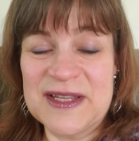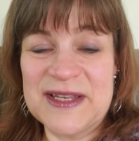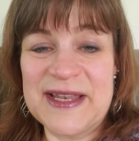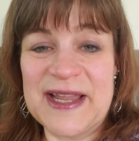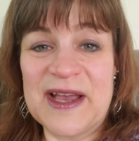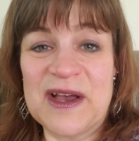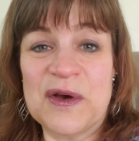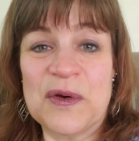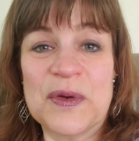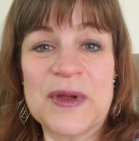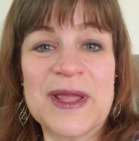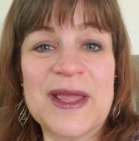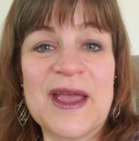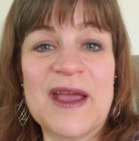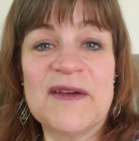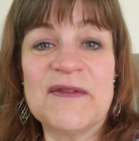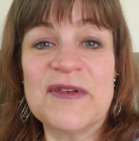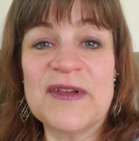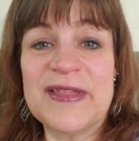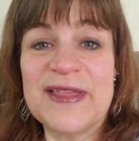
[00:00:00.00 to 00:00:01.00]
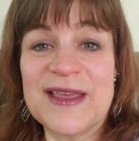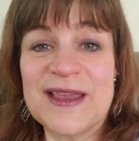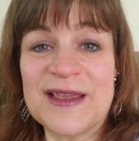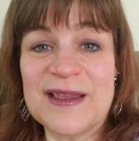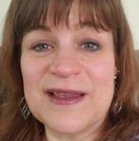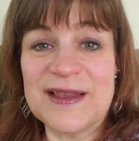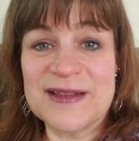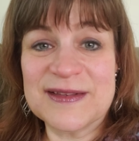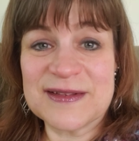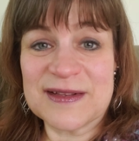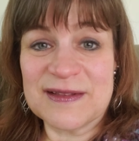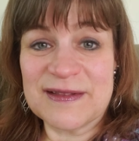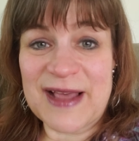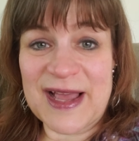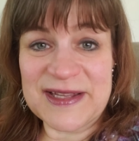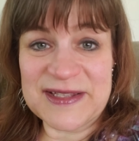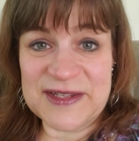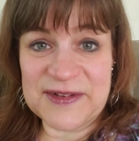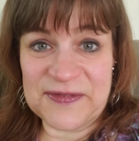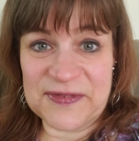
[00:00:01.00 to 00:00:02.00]
Now, everything is a
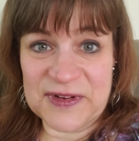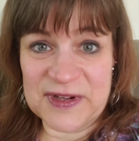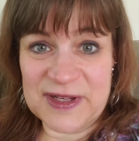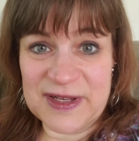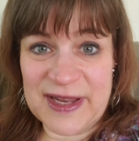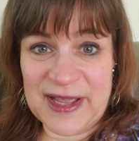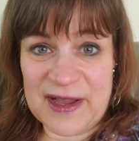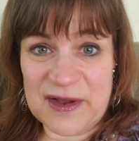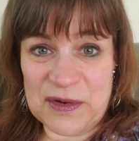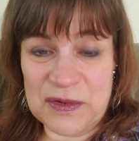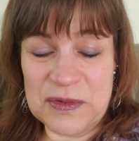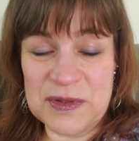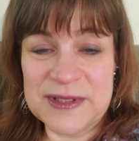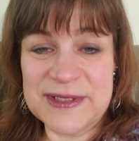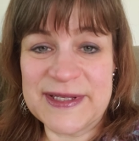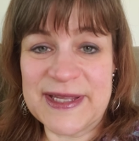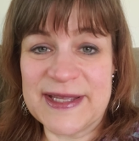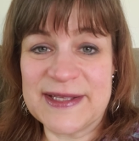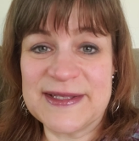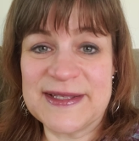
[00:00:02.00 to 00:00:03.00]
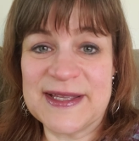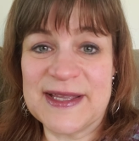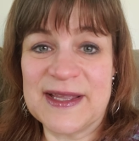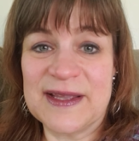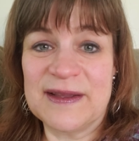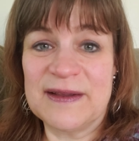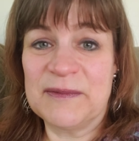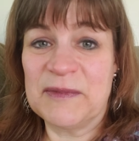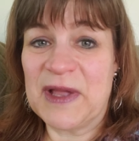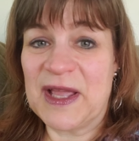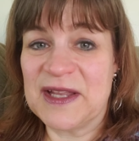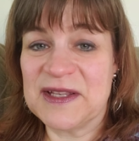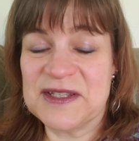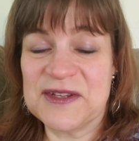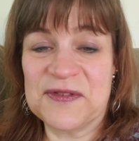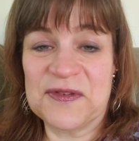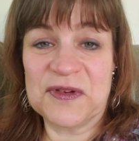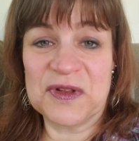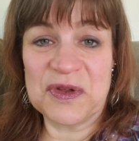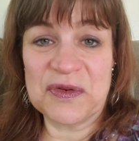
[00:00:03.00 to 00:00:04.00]
lot different now, dancing at
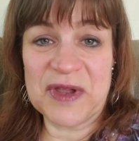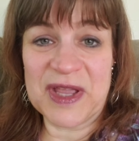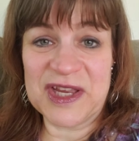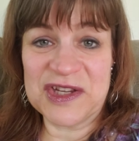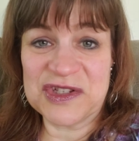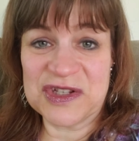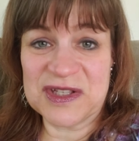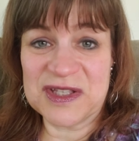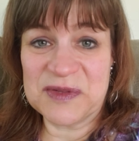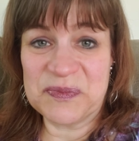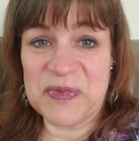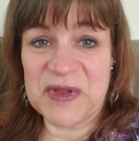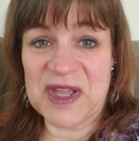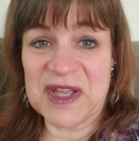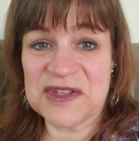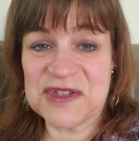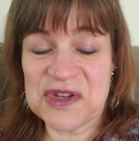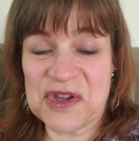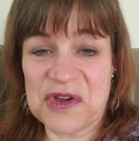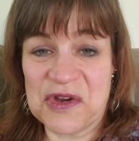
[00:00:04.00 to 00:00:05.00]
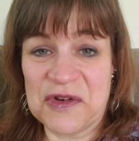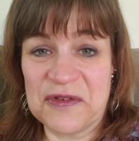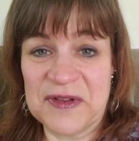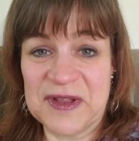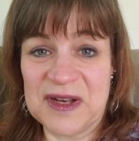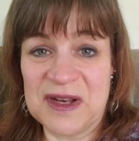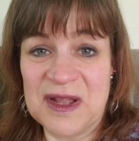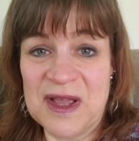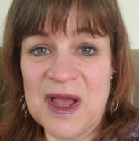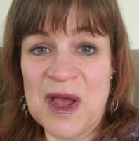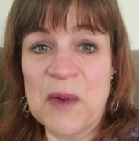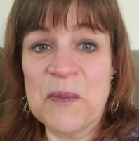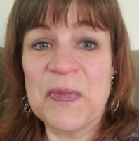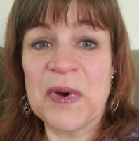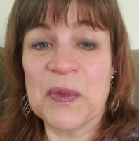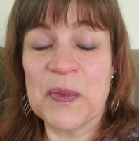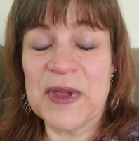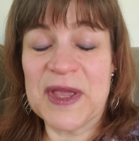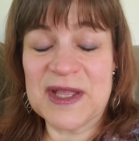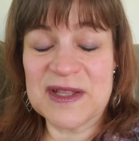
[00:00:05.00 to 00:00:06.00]
different locations because of COVID,
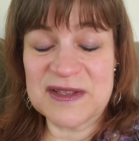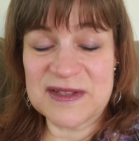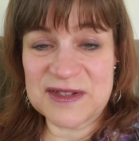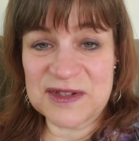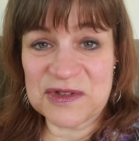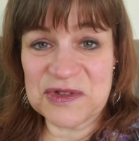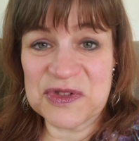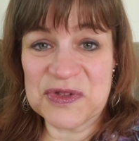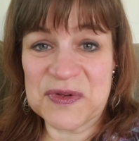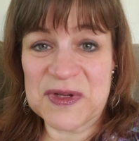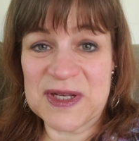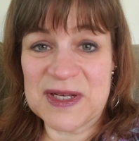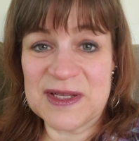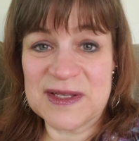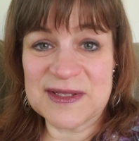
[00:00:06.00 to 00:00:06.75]
but we can still do it.